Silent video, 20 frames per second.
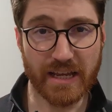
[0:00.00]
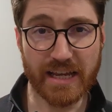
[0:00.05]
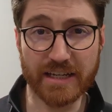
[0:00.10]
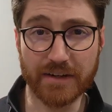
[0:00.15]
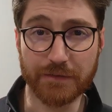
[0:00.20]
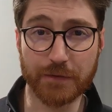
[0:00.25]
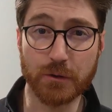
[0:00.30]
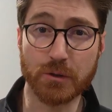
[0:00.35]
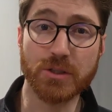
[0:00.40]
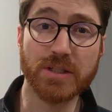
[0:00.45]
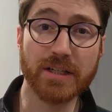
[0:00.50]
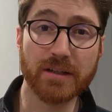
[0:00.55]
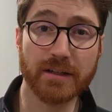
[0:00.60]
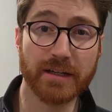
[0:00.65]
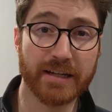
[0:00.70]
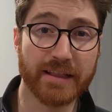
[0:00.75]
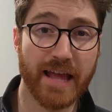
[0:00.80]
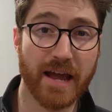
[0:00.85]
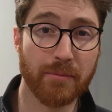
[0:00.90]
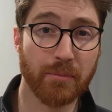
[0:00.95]
and if you seal
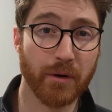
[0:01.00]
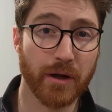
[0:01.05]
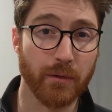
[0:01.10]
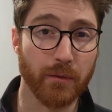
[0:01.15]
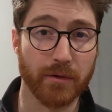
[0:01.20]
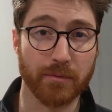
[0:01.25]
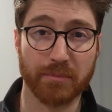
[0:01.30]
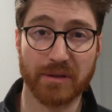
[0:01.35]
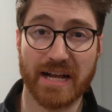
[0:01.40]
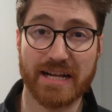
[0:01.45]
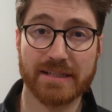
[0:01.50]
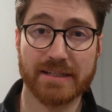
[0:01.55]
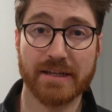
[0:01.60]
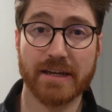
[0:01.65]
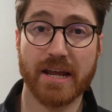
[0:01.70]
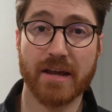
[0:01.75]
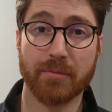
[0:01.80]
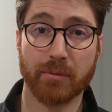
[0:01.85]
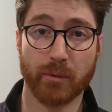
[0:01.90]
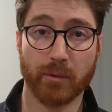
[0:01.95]
it at that point with
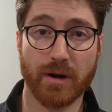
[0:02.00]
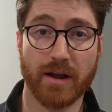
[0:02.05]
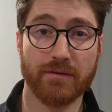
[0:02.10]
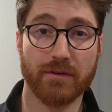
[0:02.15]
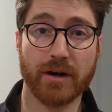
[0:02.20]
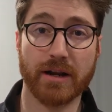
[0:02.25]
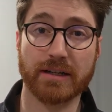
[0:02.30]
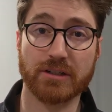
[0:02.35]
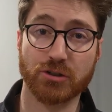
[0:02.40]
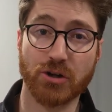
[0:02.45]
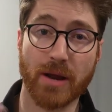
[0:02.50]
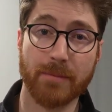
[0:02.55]
Plastidip or whatever and